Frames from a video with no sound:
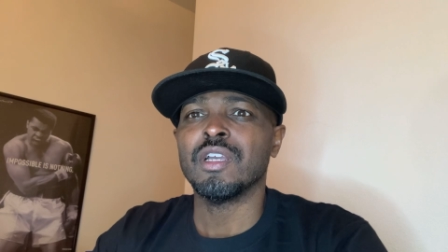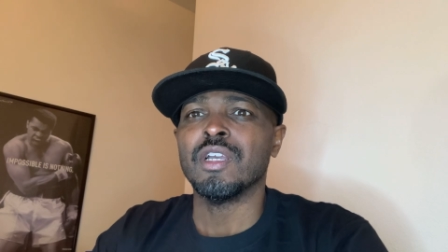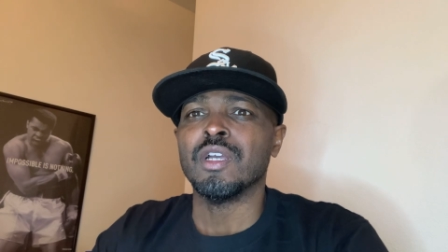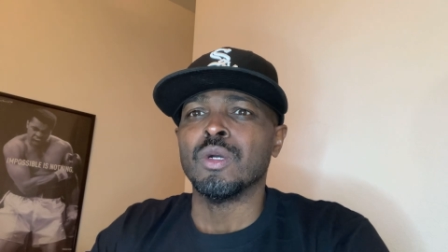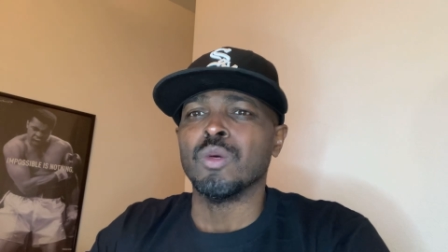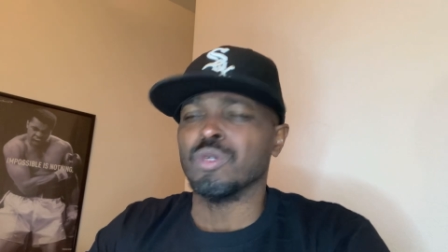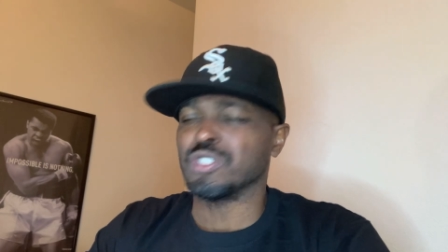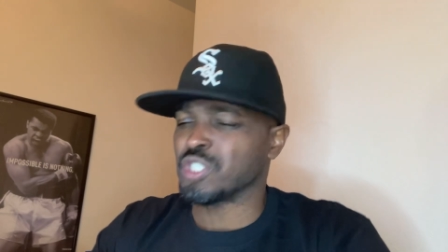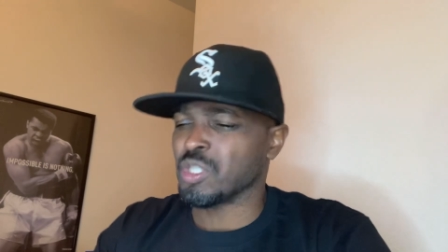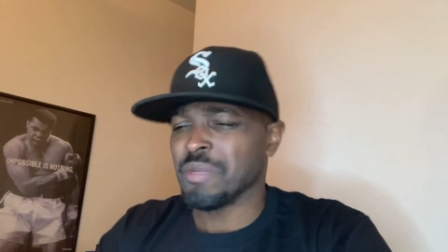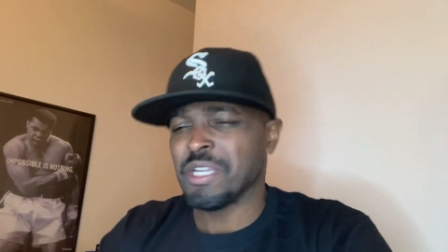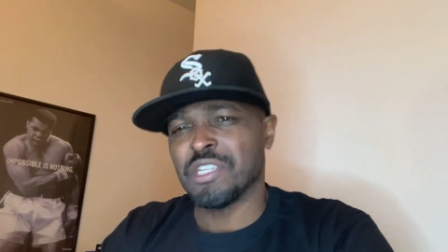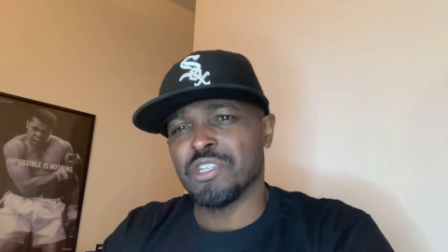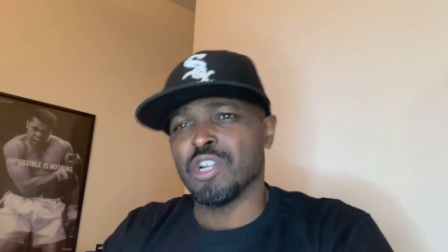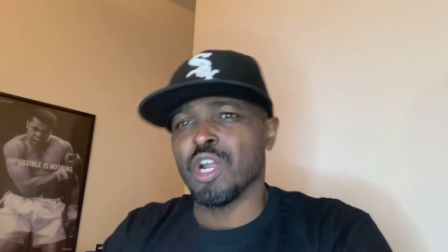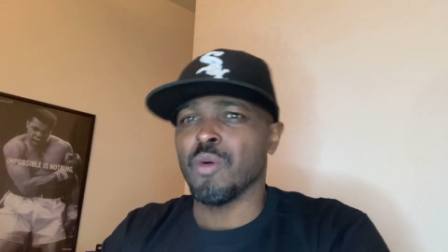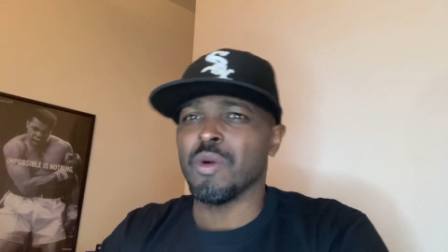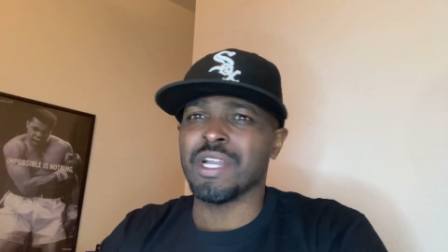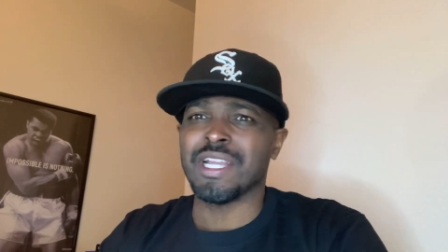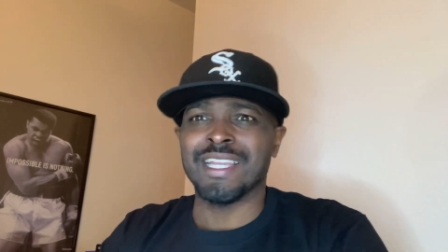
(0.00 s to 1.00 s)
What you mean you
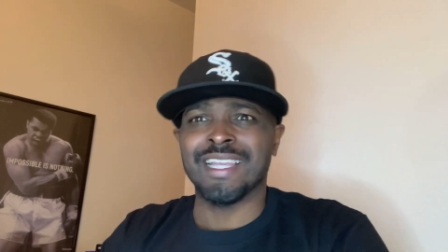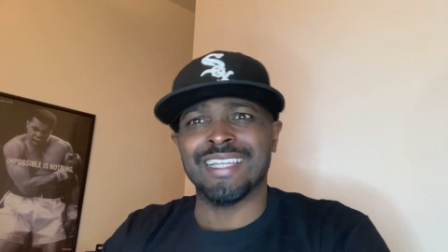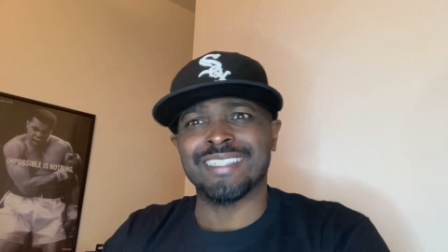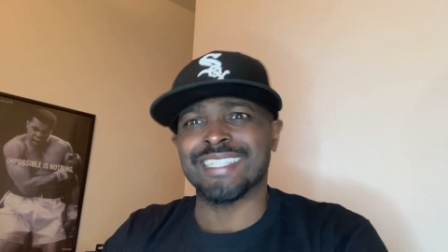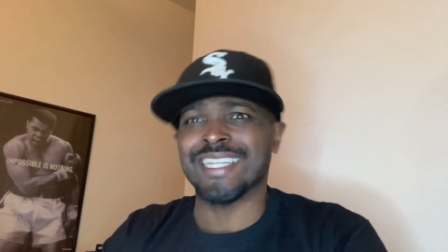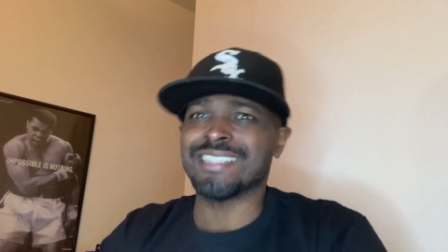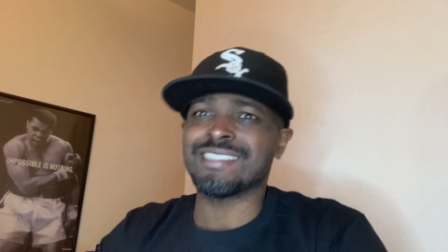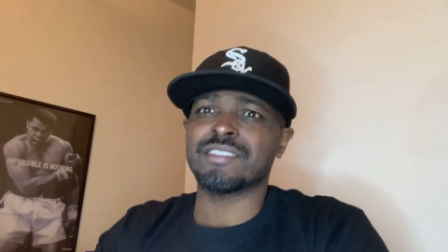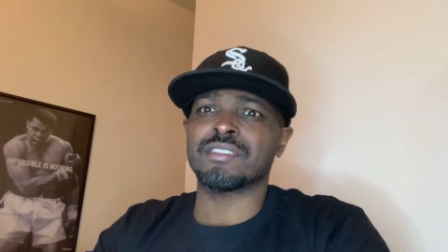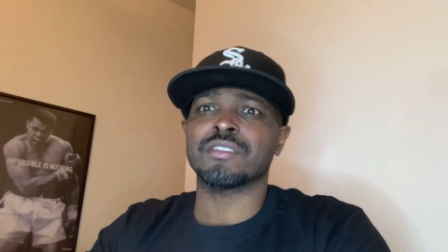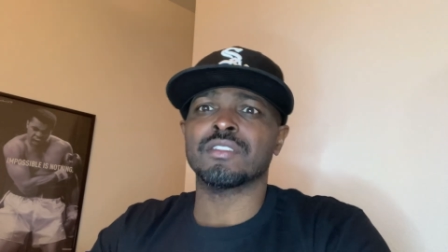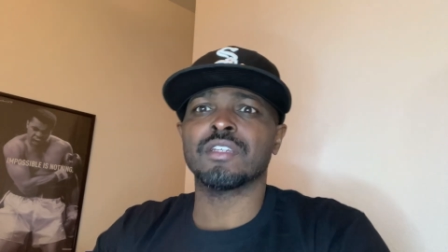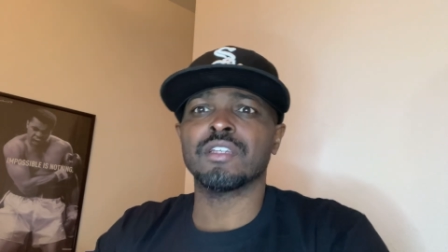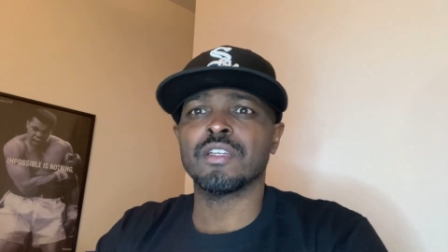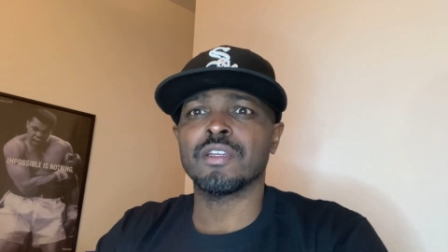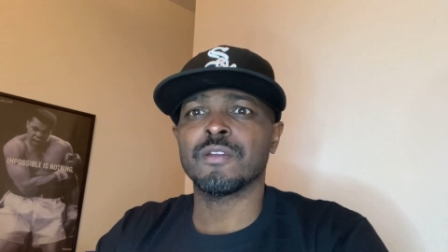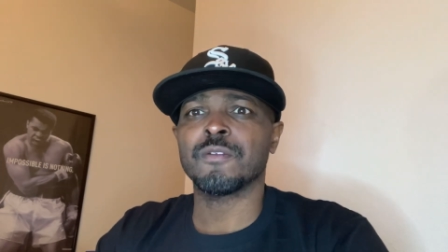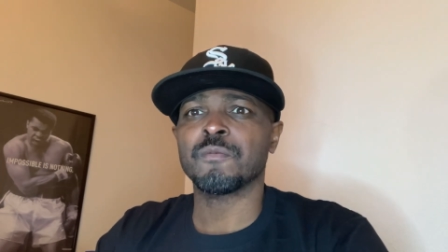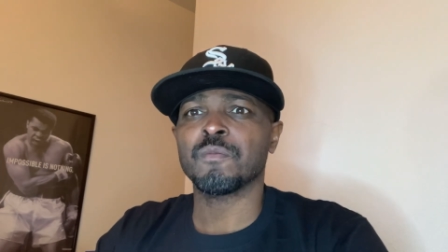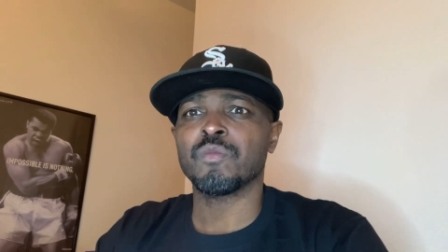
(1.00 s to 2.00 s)
don't want to hit this?
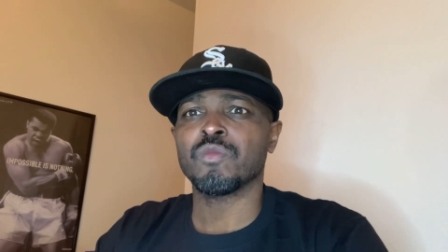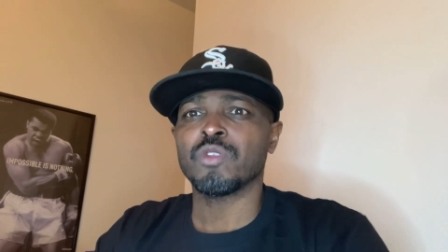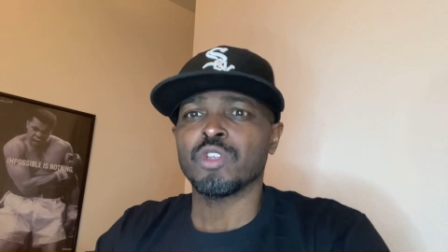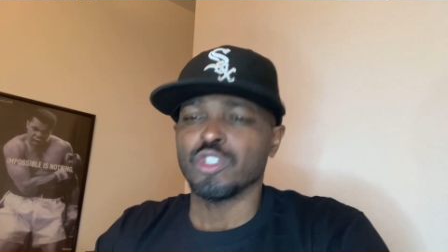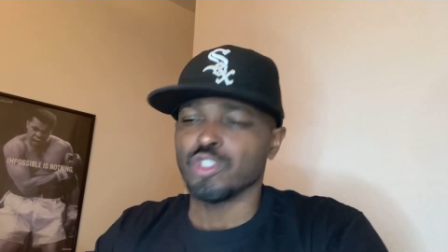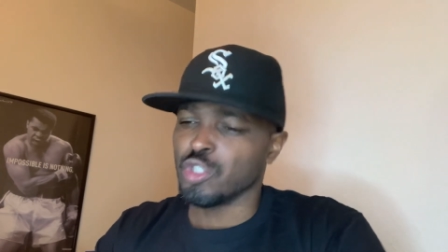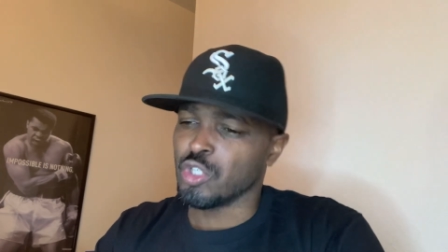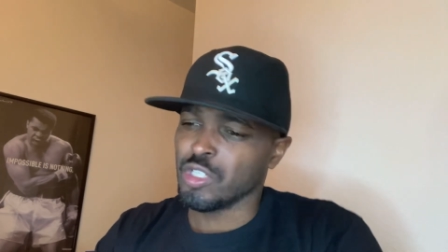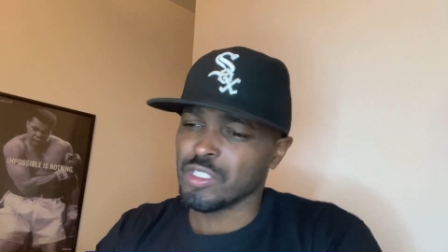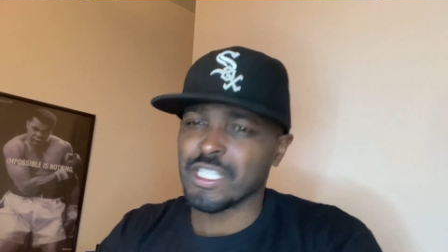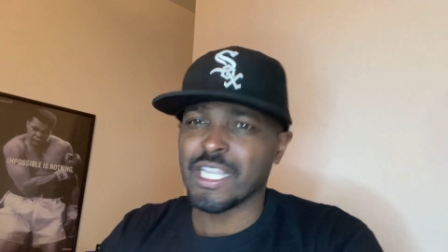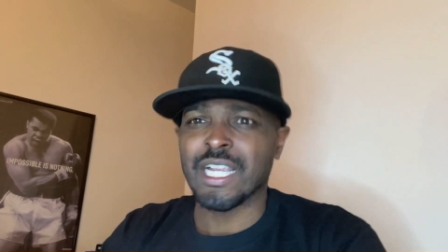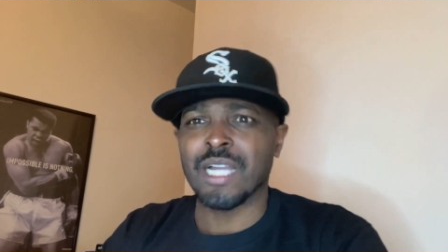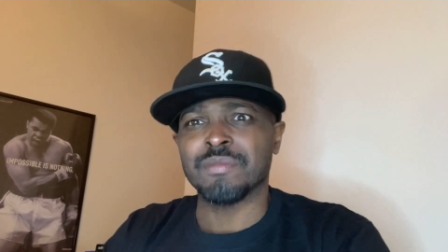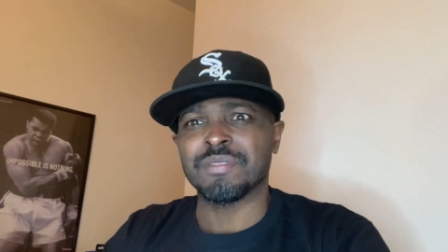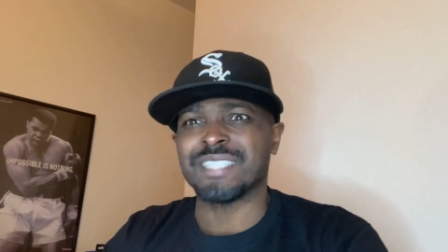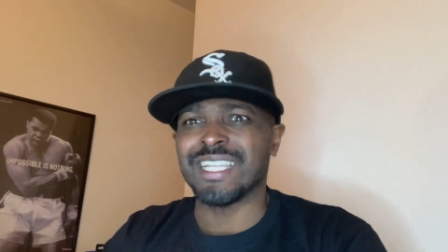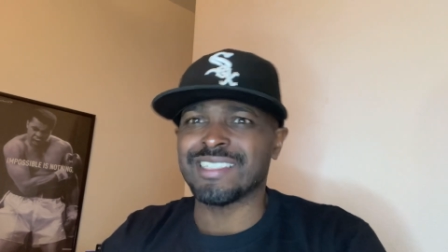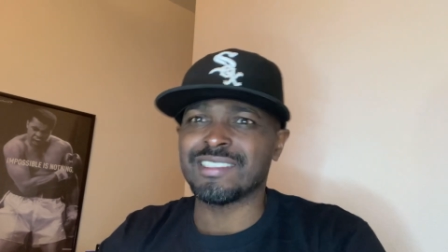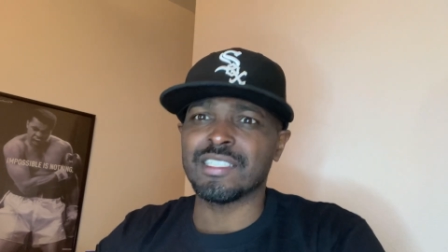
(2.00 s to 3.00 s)
You don't think I'm
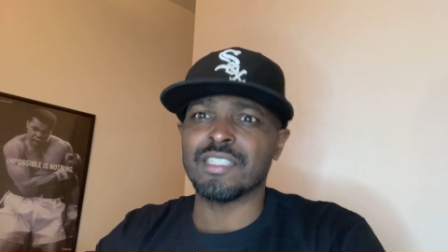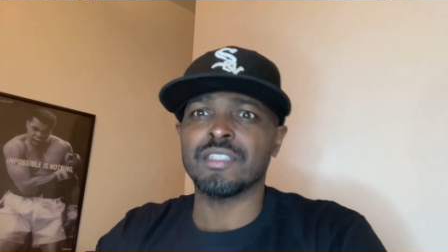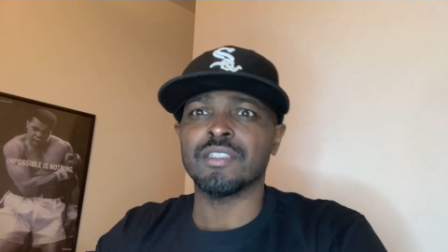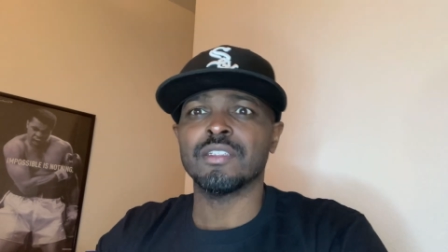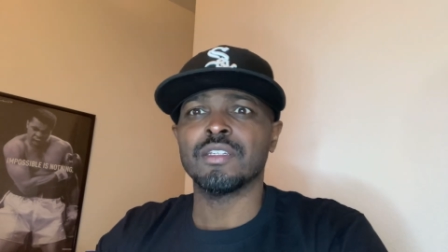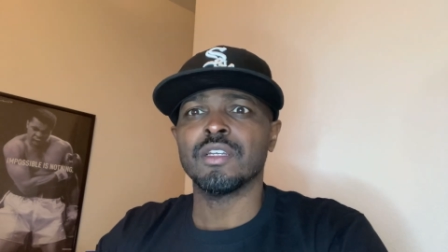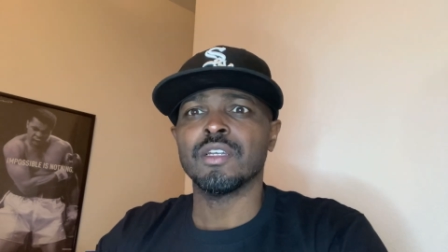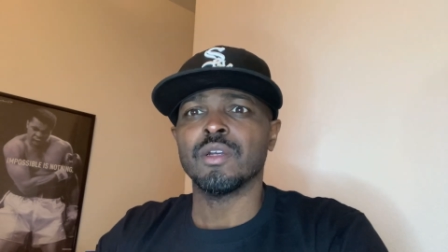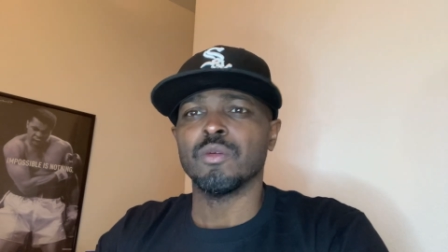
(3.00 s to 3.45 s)
sexy?